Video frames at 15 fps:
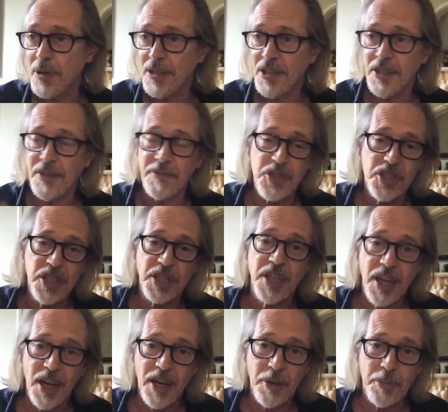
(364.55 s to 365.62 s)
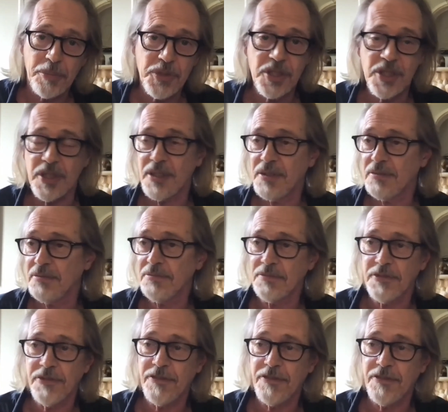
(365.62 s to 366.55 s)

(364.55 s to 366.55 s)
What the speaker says: I loved sitcoms and